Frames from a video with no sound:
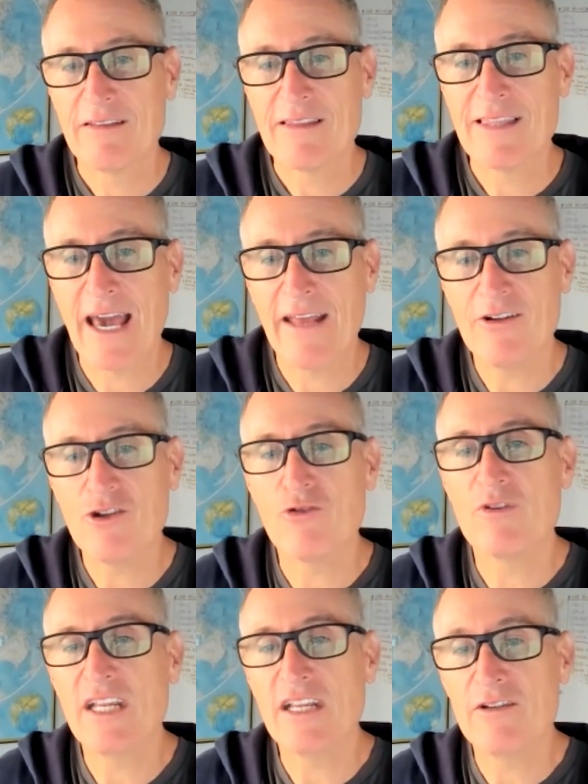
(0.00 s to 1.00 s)
that you
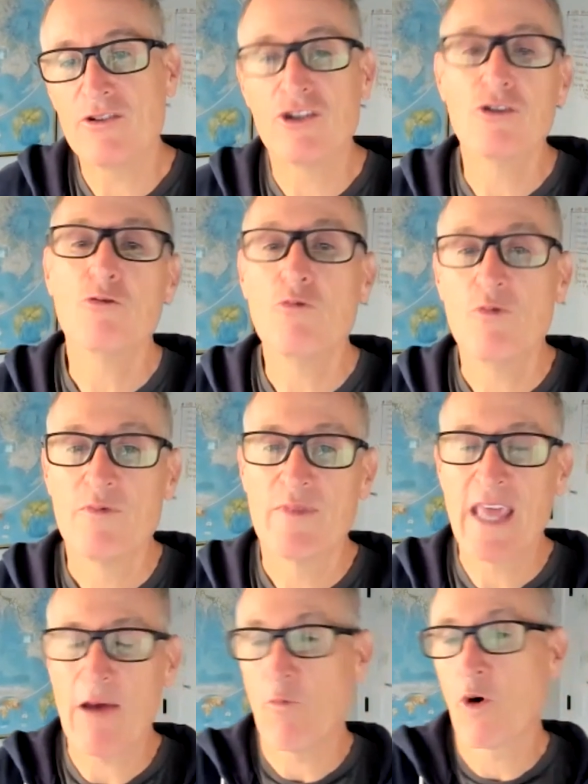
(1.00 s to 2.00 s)
need to do
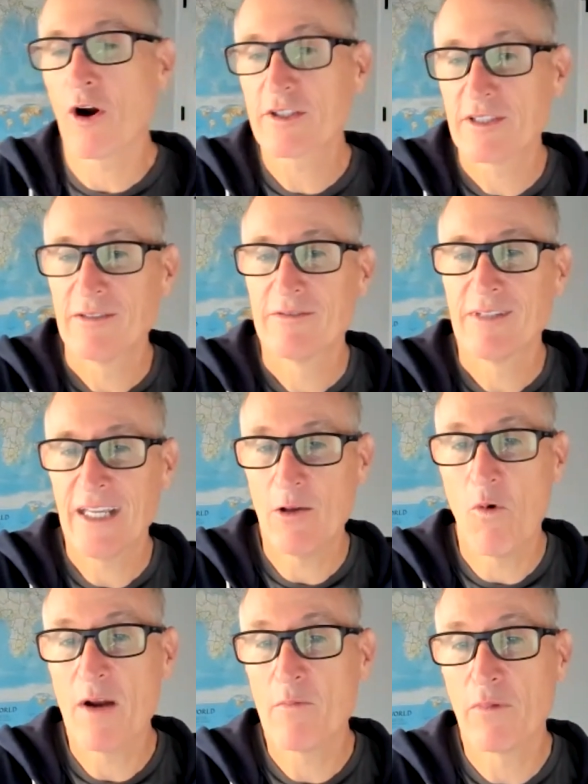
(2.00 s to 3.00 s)
that worked in the
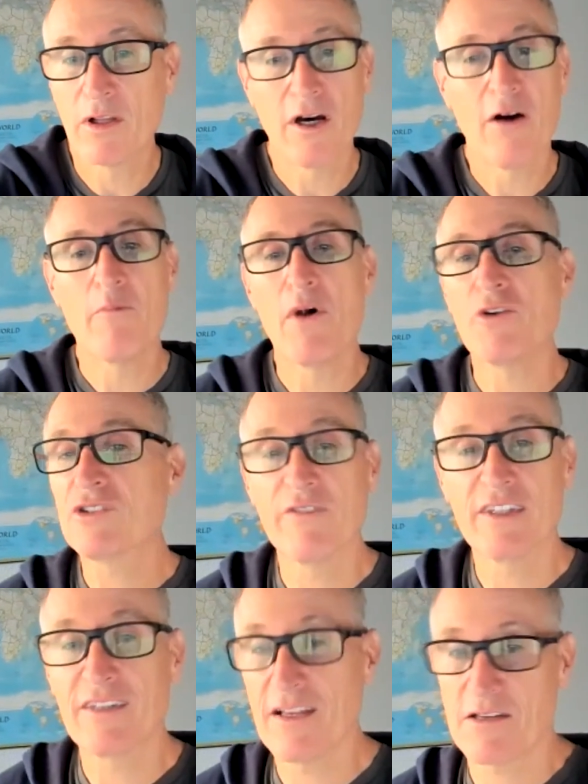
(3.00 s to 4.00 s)
one below, most of
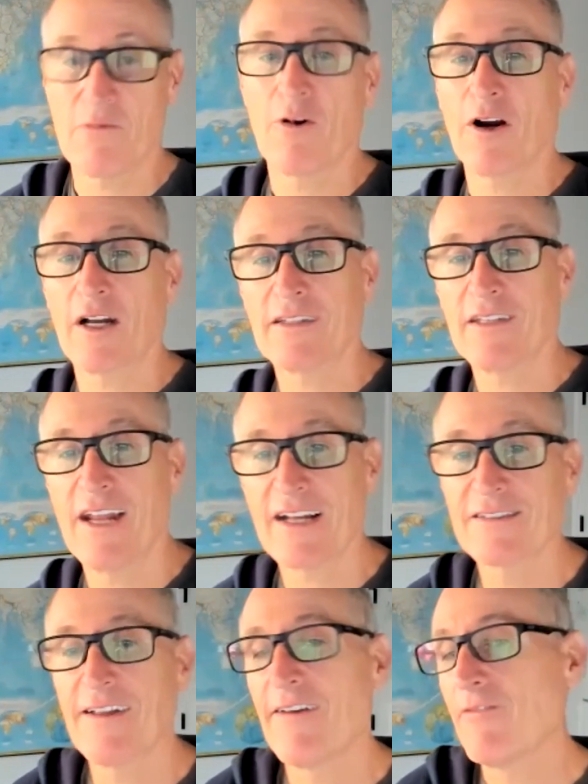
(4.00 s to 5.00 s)
it doesn't work at the
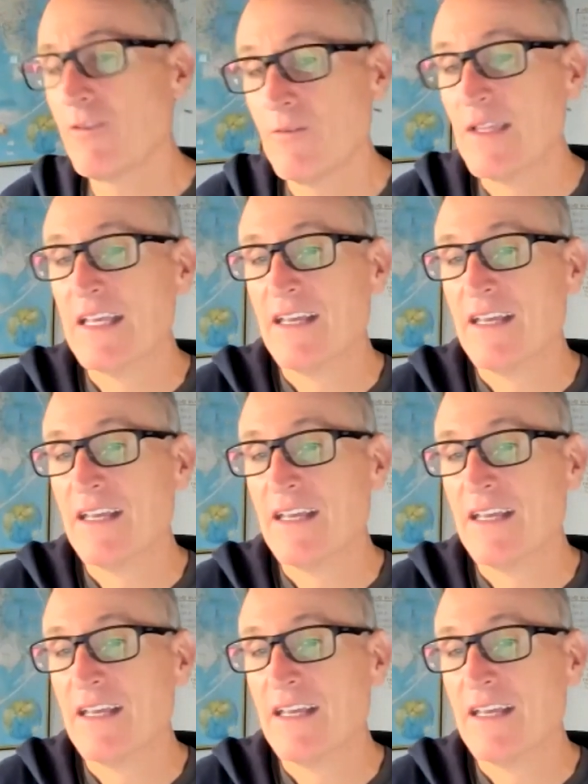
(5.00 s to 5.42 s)
next level,